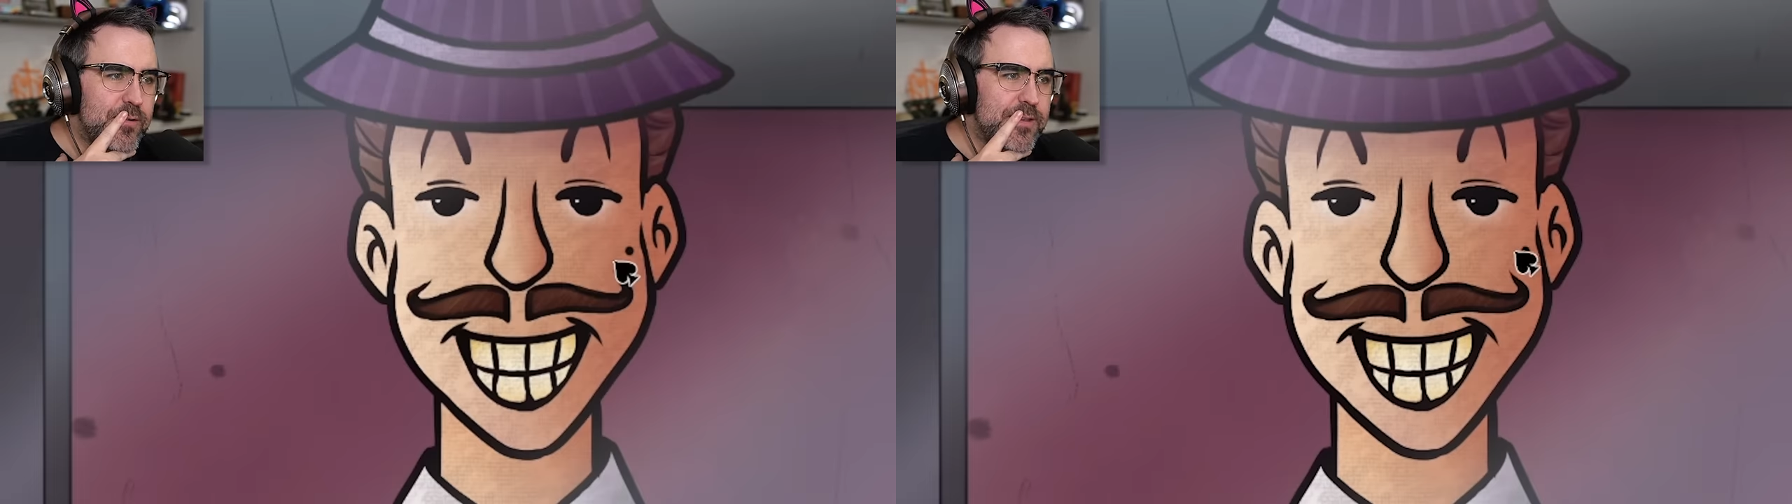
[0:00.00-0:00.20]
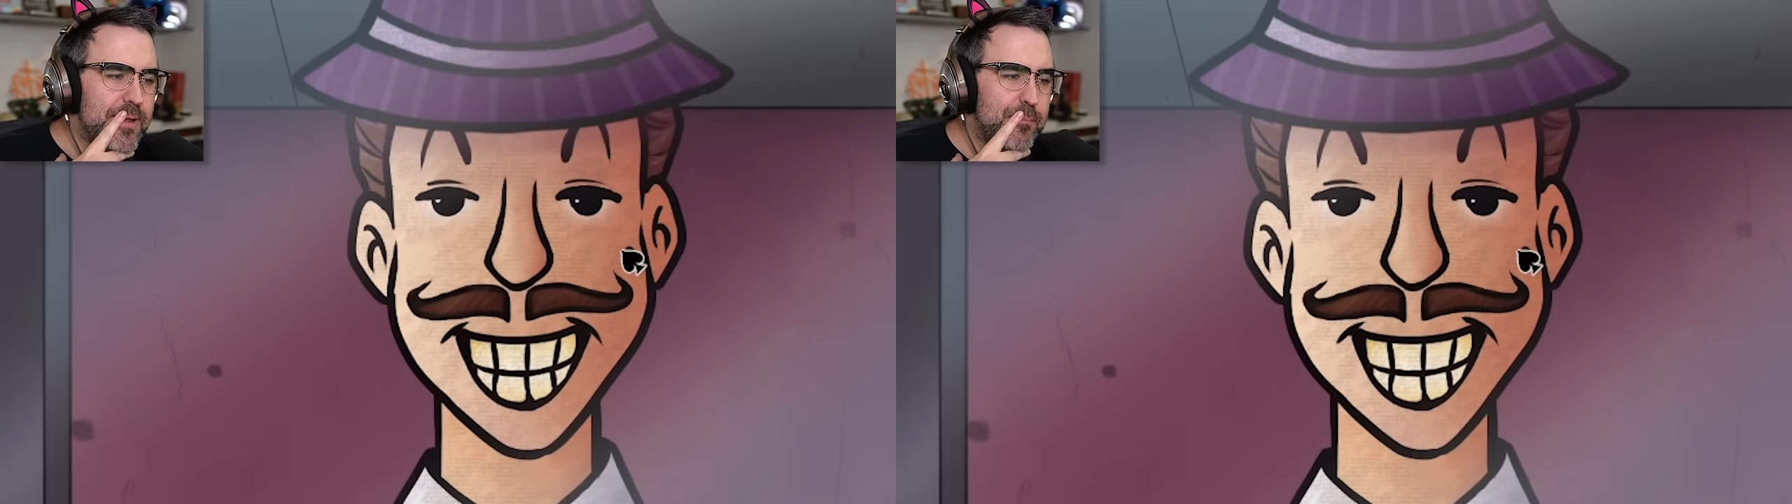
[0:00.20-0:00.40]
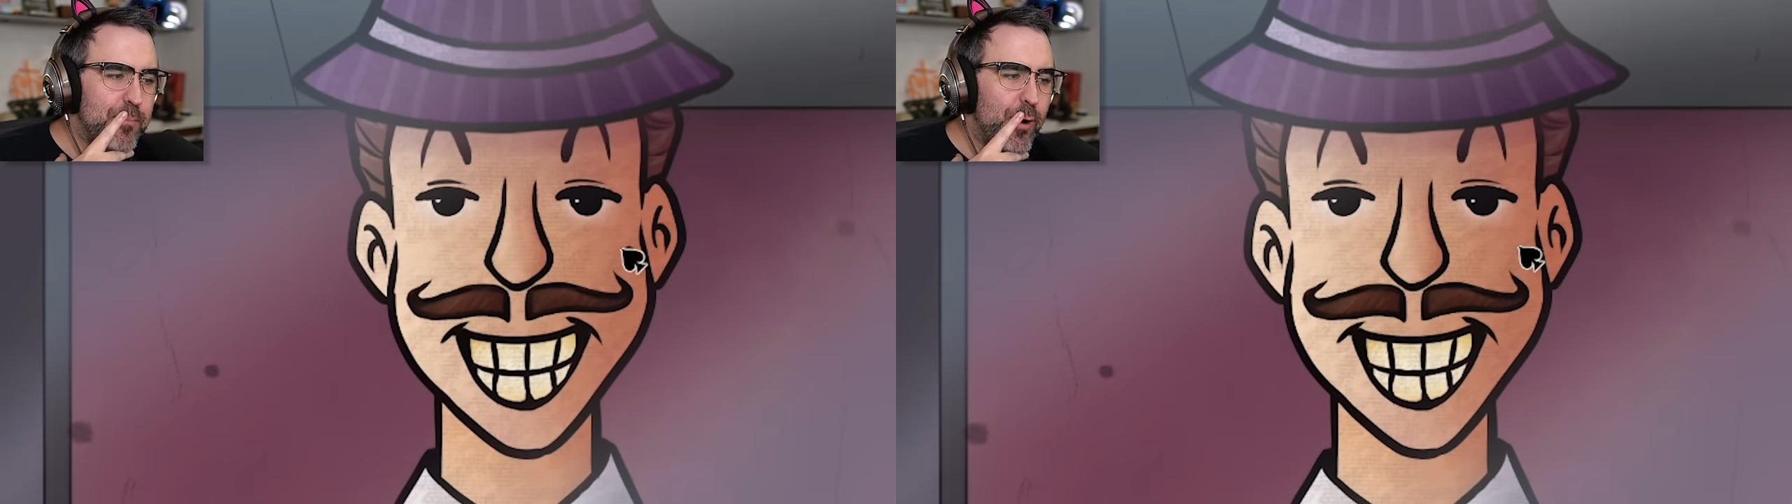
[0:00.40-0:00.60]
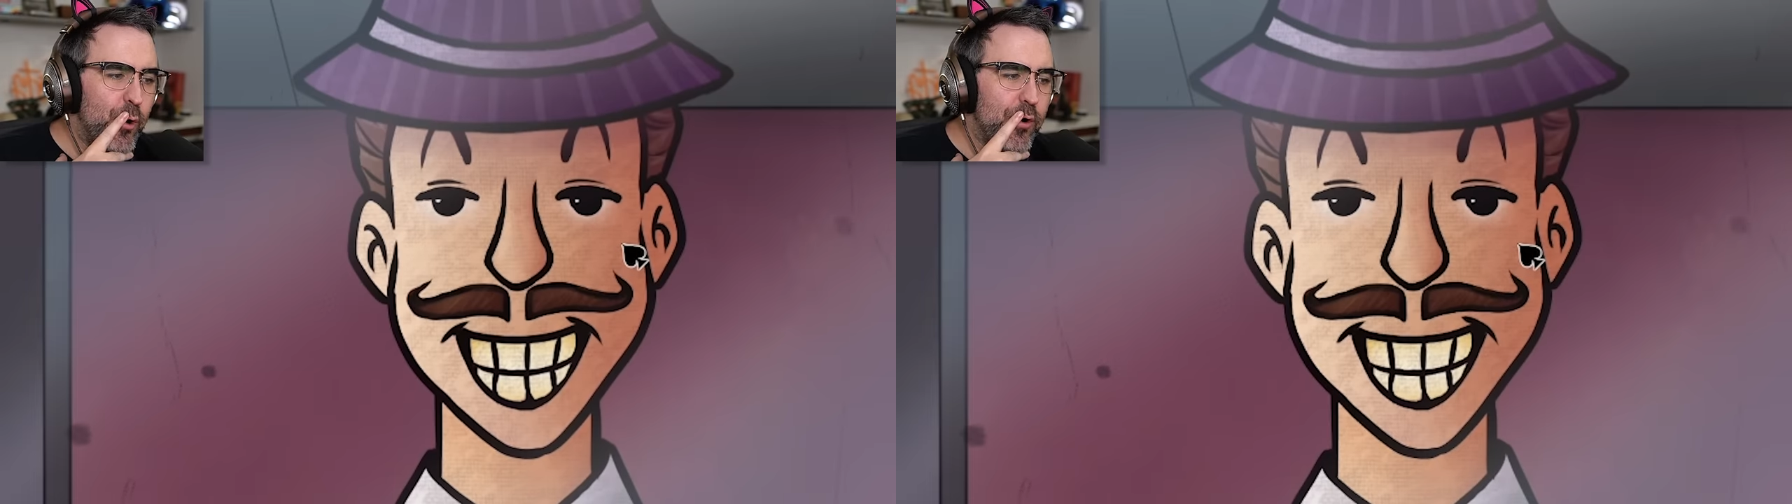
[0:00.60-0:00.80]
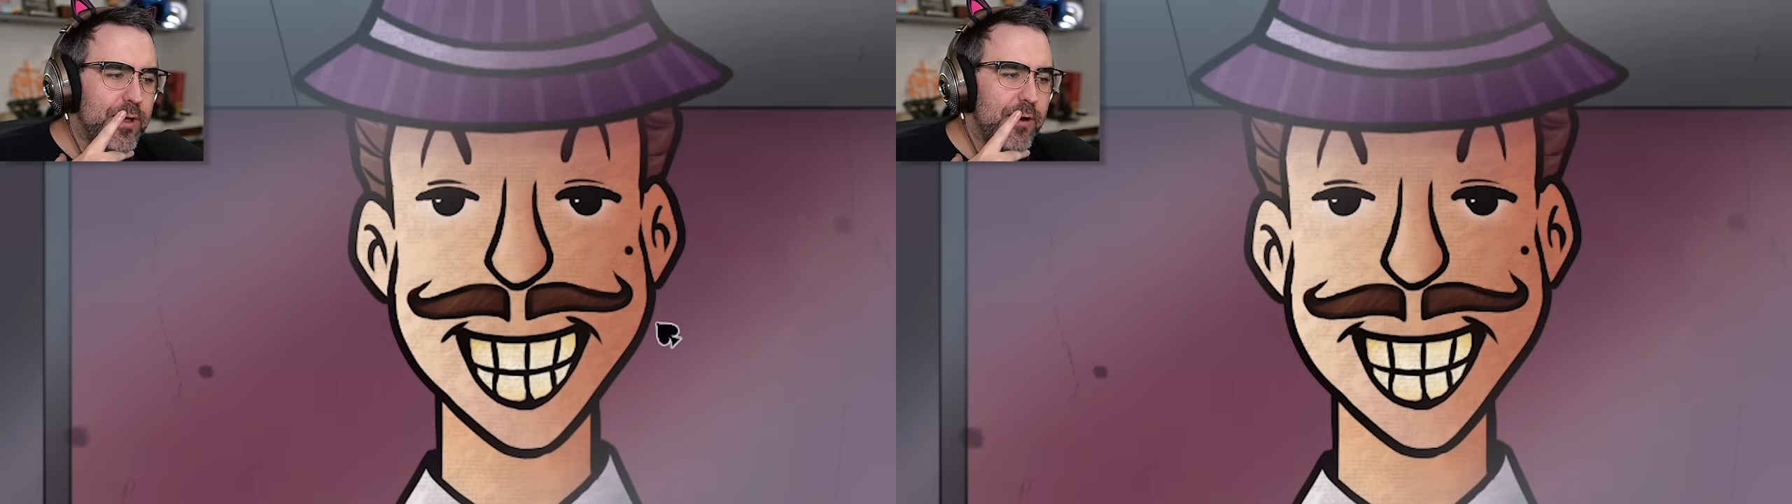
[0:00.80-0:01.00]
where'd that
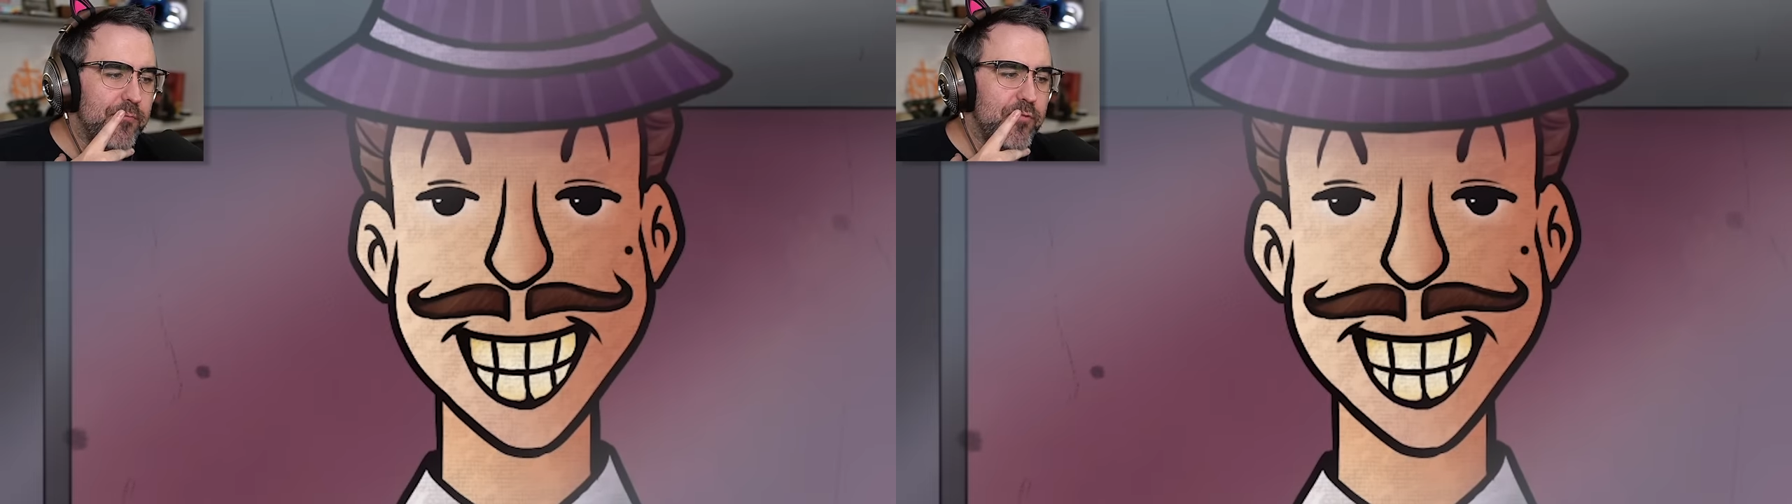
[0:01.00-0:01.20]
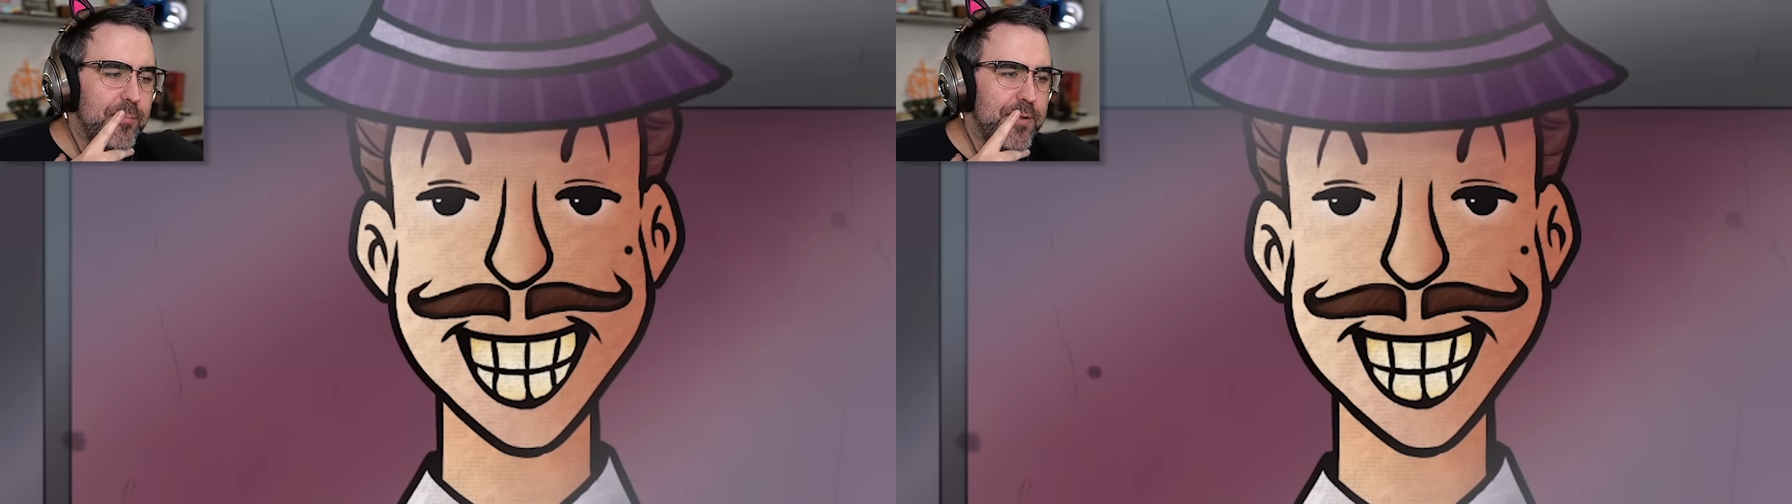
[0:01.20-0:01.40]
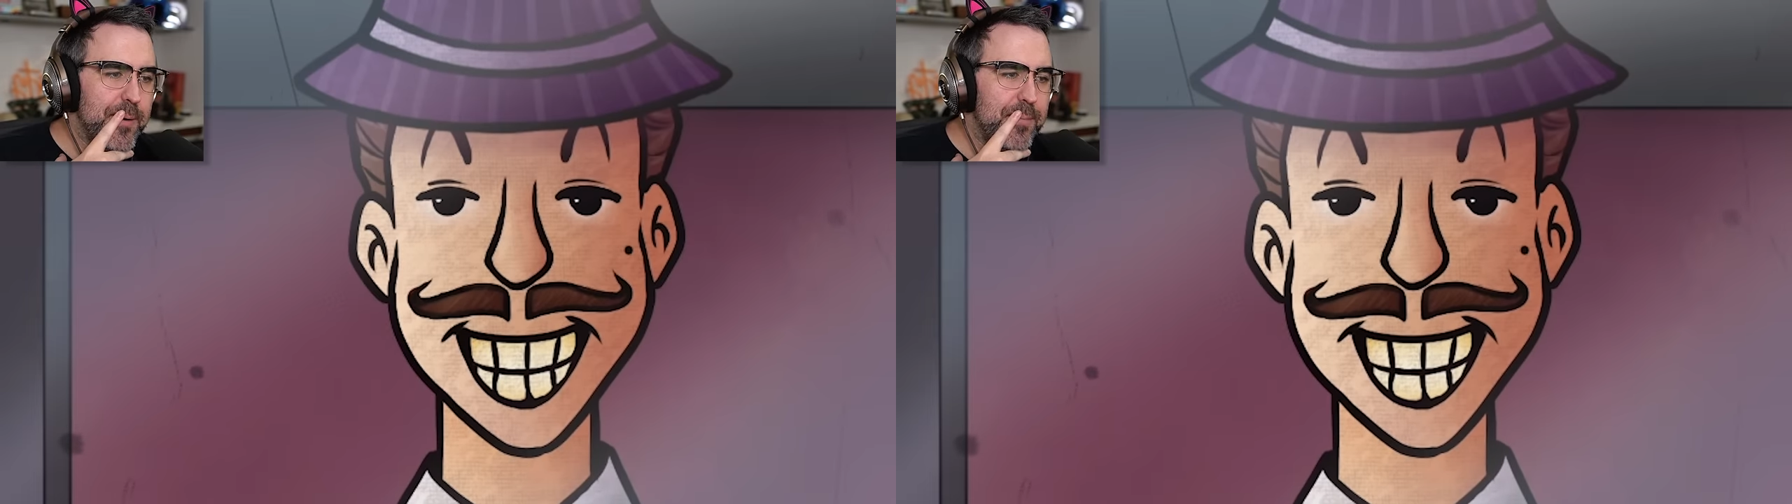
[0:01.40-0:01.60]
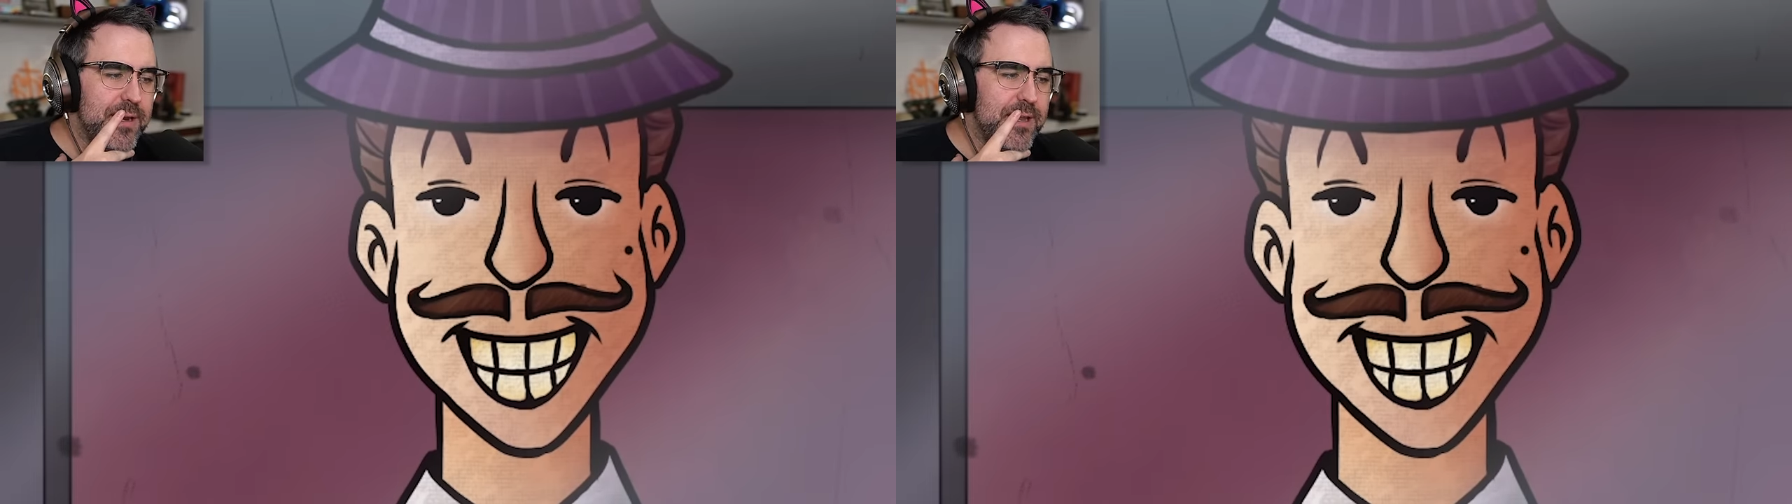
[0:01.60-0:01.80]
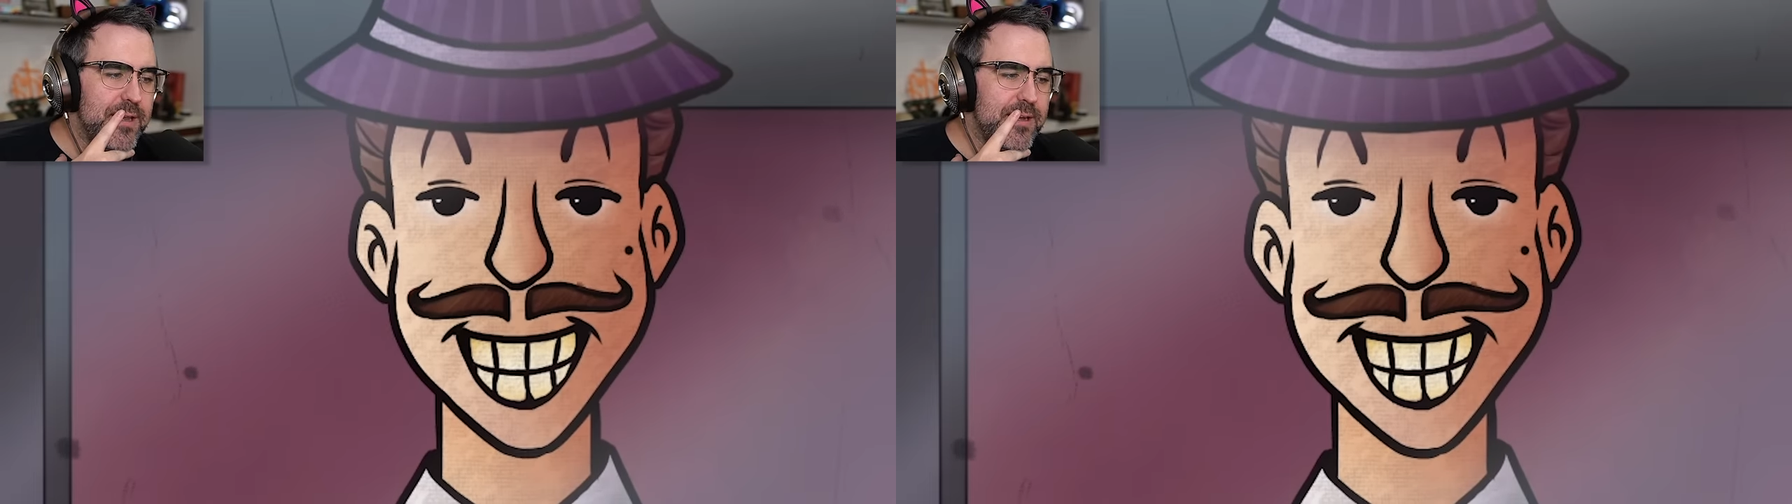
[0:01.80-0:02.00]
mole come from there,
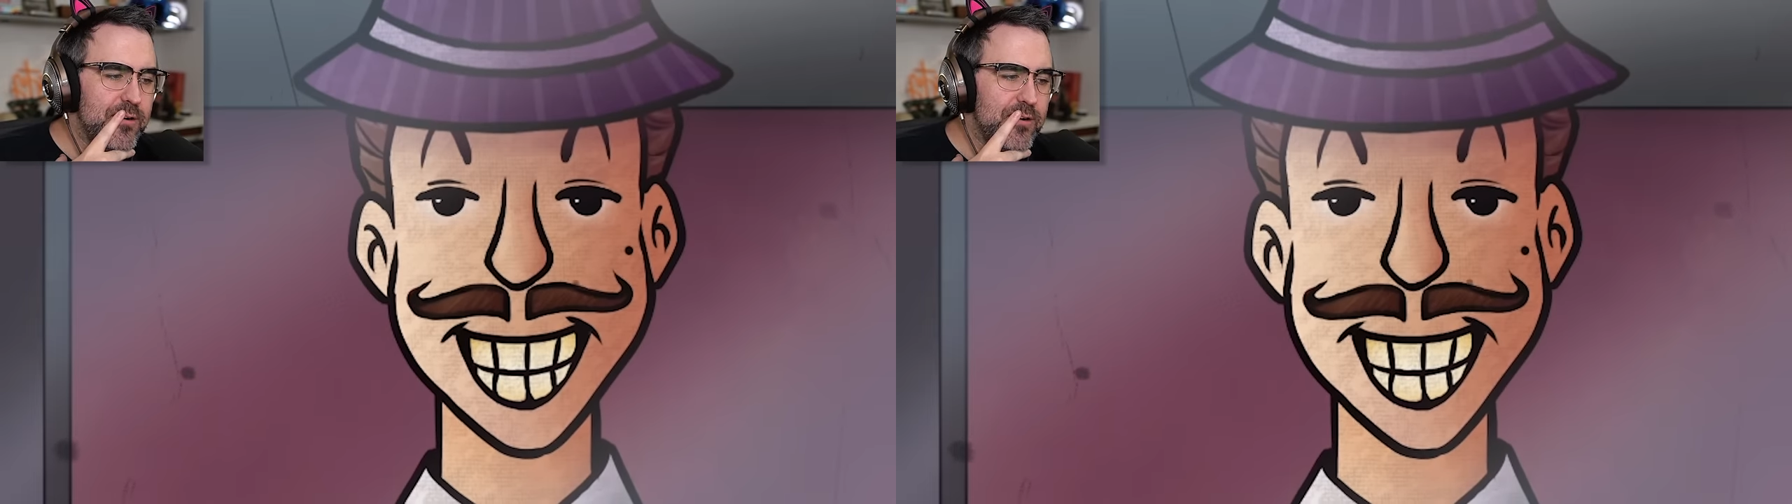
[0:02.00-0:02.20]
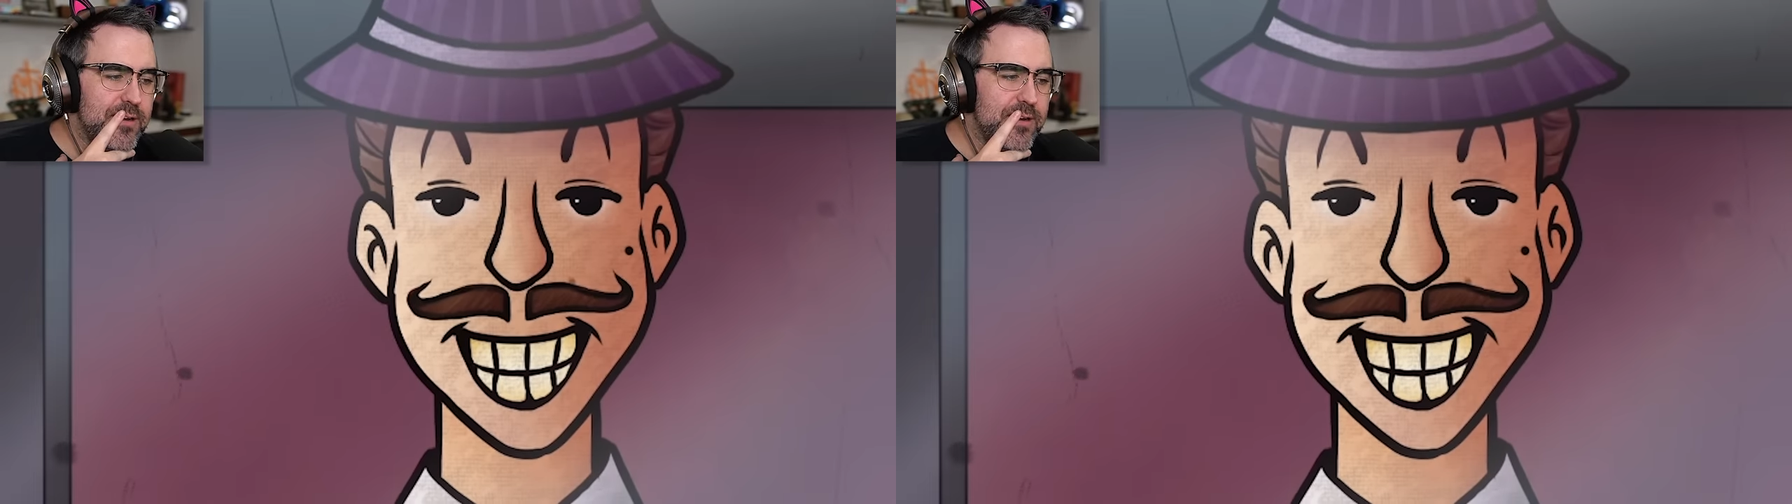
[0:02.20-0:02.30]
buddy? Your,